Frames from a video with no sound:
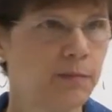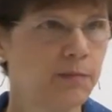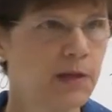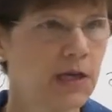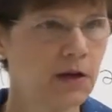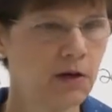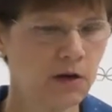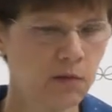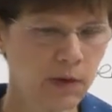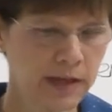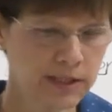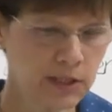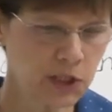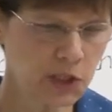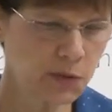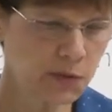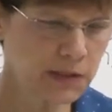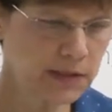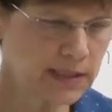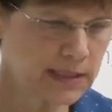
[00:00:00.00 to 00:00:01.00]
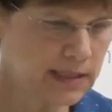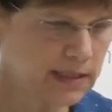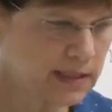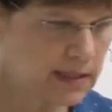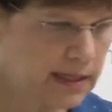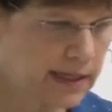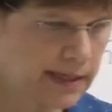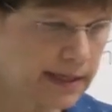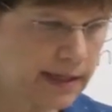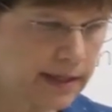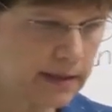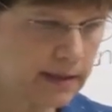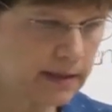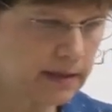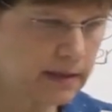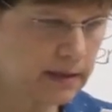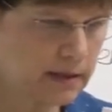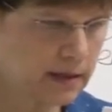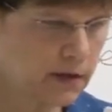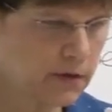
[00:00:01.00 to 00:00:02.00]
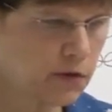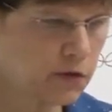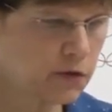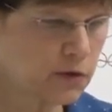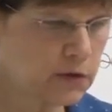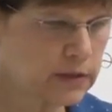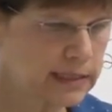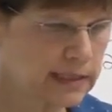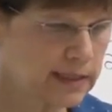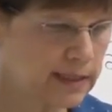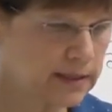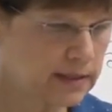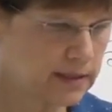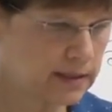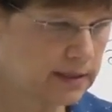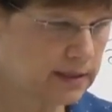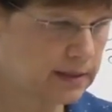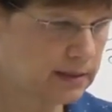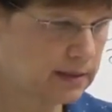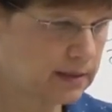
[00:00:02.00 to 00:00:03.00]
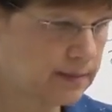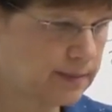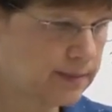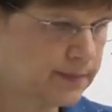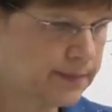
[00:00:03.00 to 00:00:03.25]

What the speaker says: Karen, why don't you read the second, the third sentence?